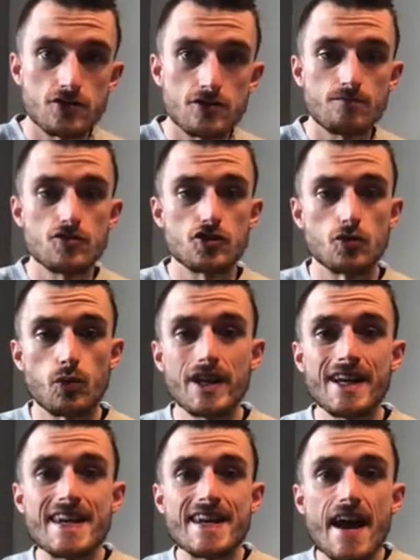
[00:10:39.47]
So we
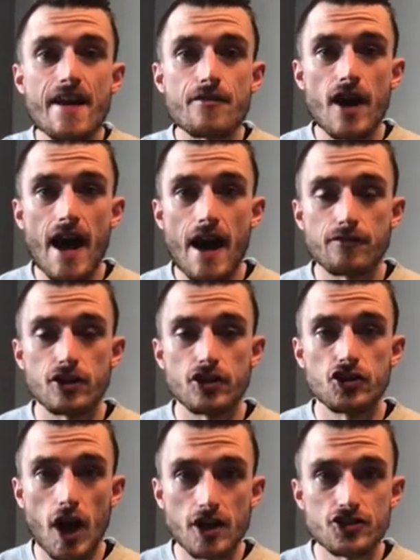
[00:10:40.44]
never have to
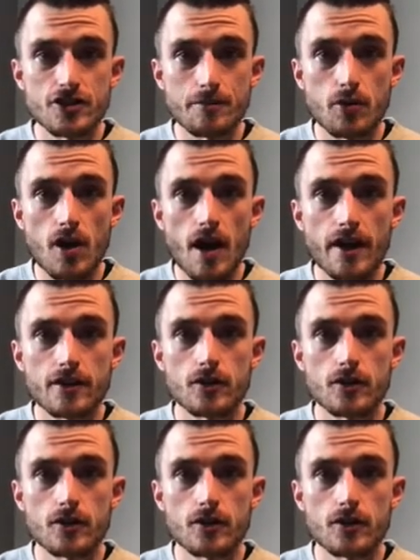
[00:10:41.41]
touch the product,